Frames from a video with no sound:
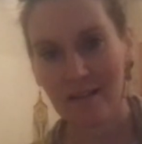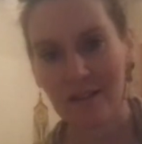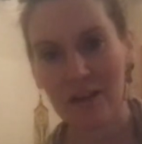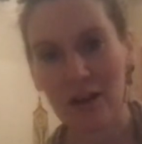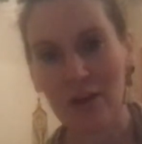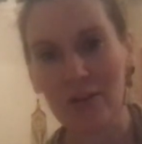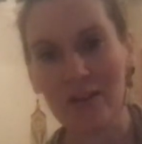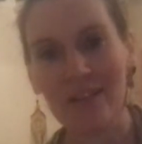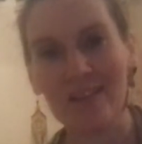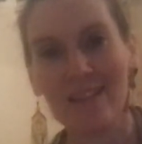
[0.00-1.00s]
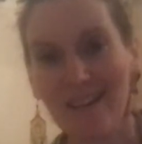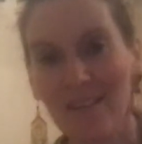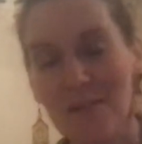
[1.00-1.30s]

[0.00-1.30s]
You know, and then I'm like, oh,